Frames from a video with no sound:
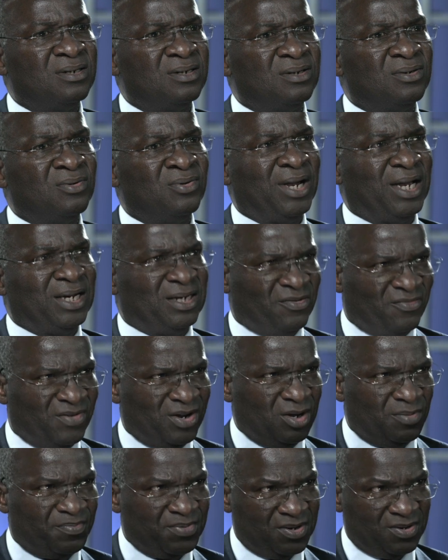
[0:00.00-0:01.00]
we are
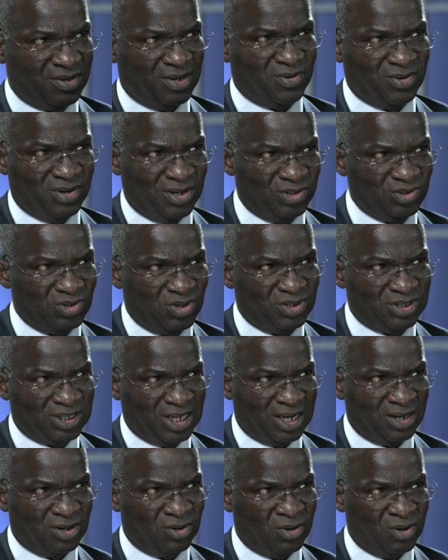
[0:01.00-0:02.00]
developing regulations
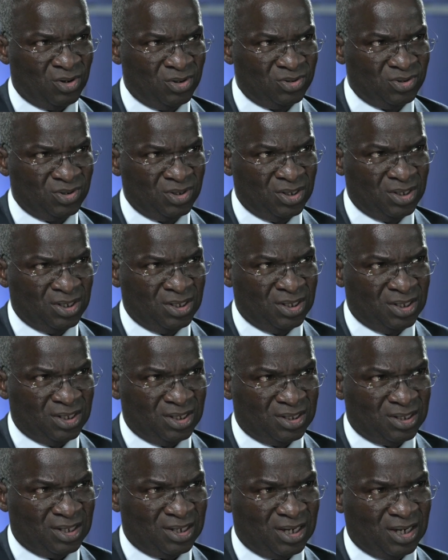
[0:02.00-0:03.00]
and laws
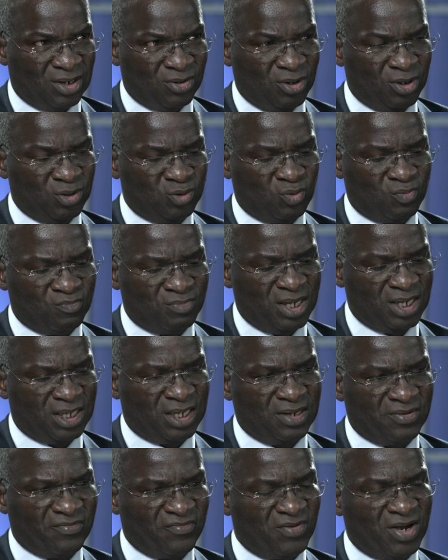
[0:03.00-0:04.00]
that are going to make
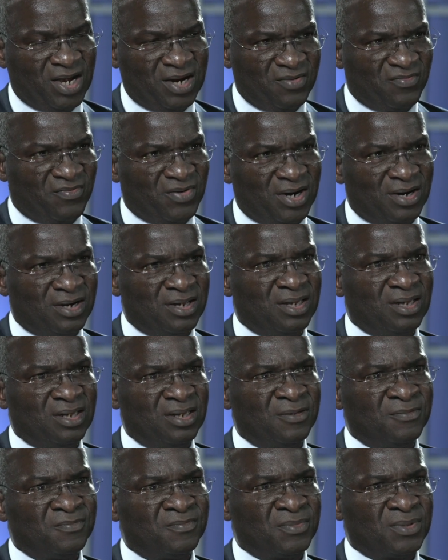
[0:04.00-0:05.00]
it very
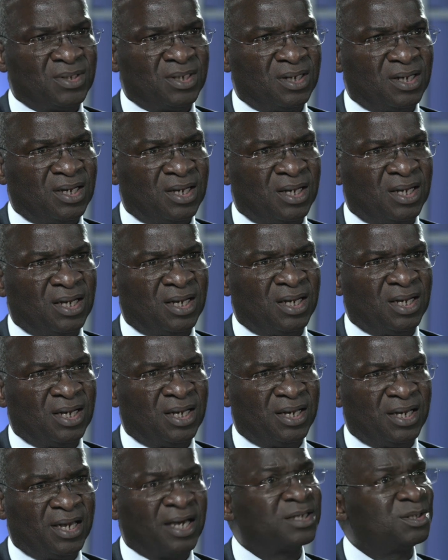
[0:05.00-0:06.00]

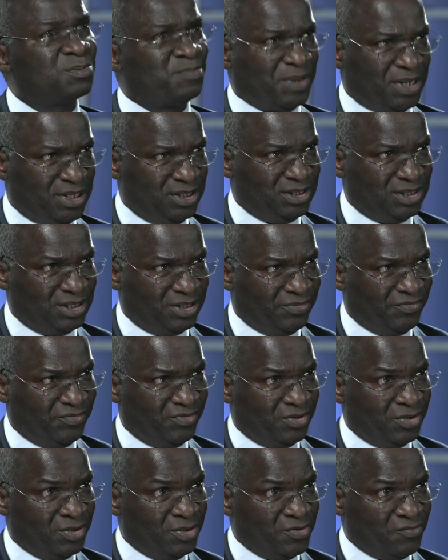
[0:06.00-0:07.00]
expensive
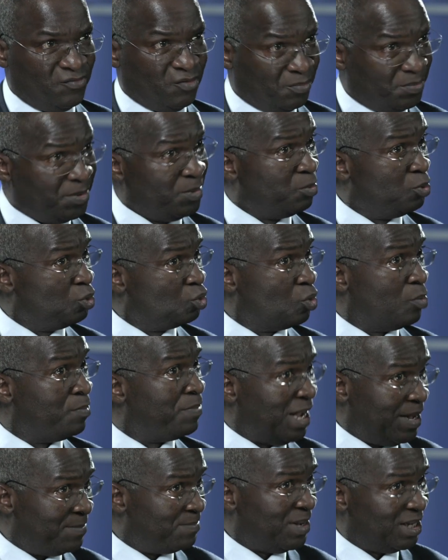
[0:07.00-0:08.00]
for people to
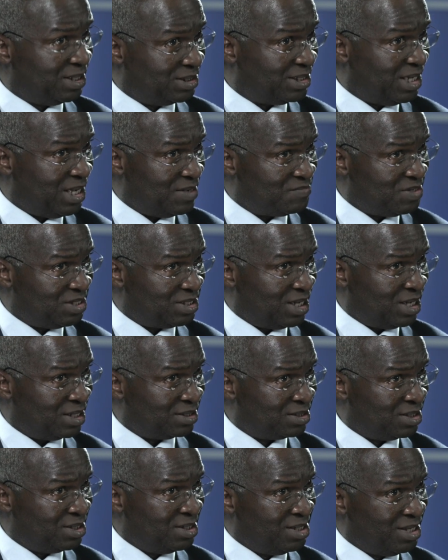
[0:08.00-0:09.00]
bypass their
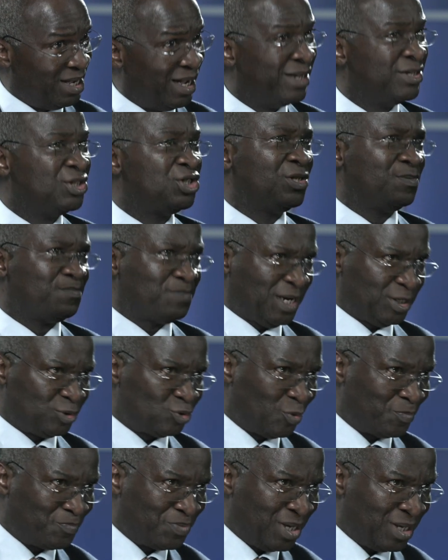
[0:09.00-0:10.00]
meters and cheaper
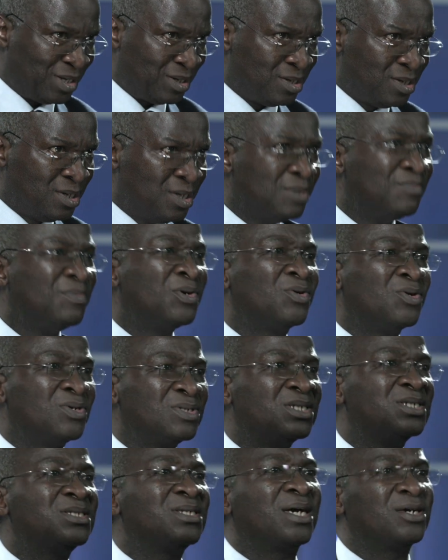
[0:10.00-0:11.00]
to pay, because
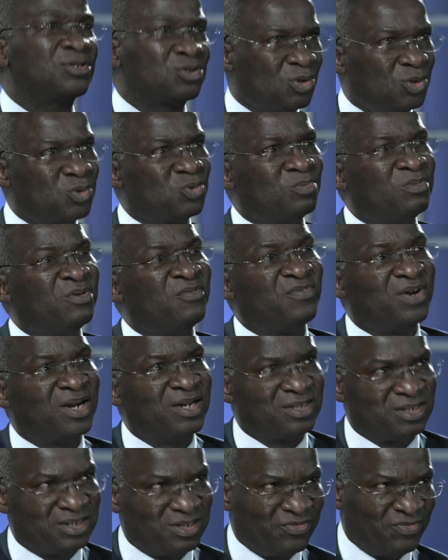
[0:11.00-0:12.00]
the sanctions will be
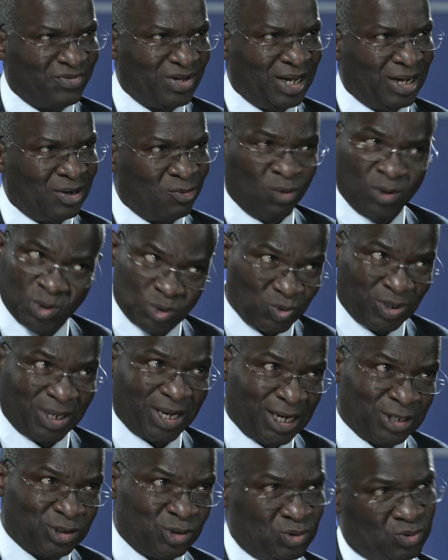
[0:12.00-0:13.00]
very severe once we
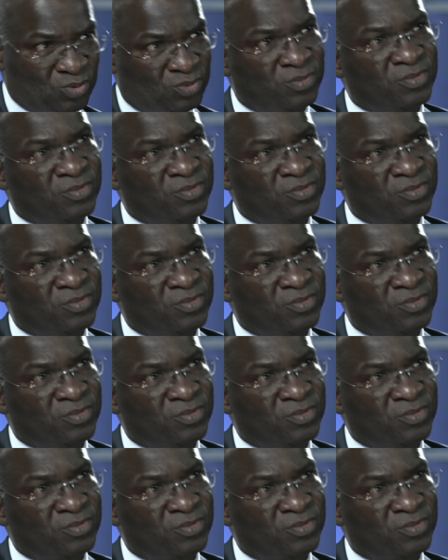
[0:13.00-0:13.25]
catch you.